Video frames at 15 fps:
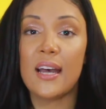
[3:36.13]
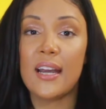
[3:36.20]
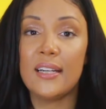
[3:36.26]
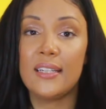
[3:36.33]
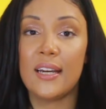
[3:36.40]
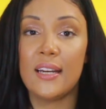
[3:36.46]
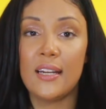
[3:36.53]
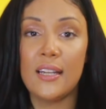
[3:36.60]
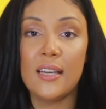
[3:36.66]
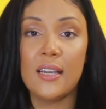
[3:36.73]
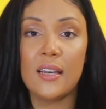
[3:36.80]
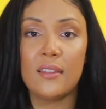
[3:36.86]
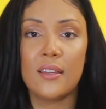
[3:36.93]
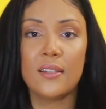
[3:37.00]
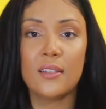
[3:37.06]

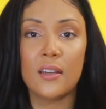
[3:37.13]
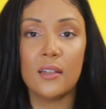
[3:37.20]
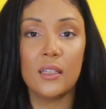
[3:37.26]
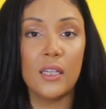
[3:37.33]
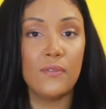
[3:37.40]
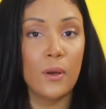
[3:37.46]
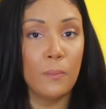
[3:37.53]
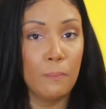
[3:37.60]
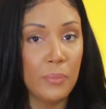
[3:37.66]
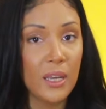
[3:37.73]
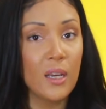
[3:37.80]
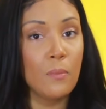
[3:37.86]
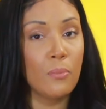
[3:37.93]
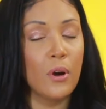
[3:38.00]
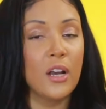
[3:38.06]
identity that's gonna leave a
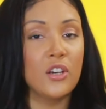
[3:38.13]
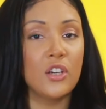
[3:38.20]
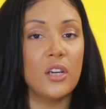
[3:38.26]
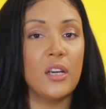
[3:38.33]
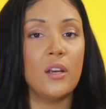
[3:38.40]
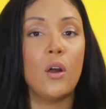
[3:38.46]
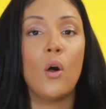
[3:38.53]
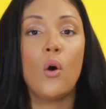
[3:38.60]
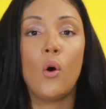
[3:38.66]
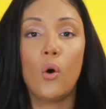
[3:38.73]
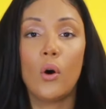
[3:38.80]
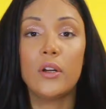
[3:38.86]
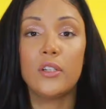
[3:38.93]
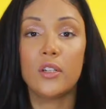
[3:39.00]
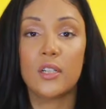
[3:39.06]
big impression
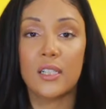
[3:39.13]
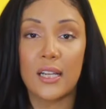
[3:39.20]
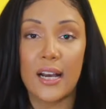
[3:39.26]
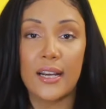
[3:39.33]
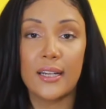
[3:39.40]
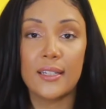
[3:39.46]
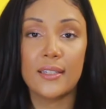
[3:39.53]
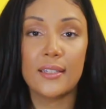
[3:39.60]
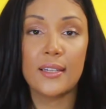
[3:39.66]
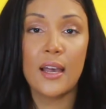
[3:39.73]
on your clients.